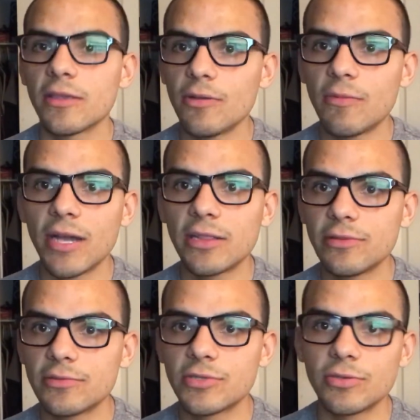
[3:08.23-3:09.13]
you might
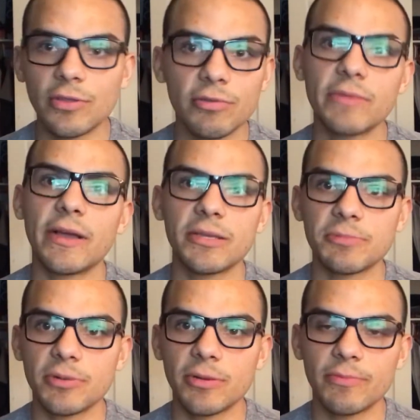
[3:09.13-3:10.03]
lose 2 to 3 pounds
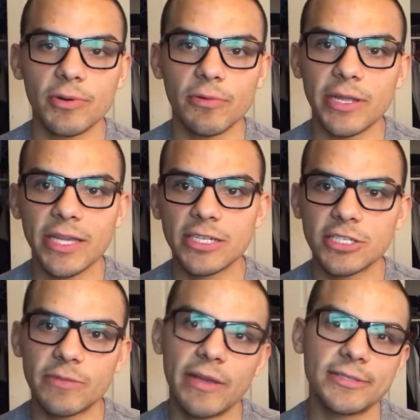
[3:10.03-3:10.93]
per week. It
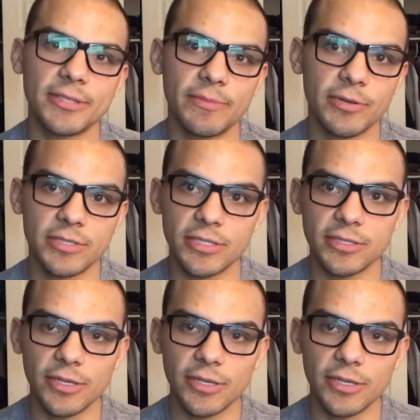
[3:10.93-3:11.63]
just depends on the person.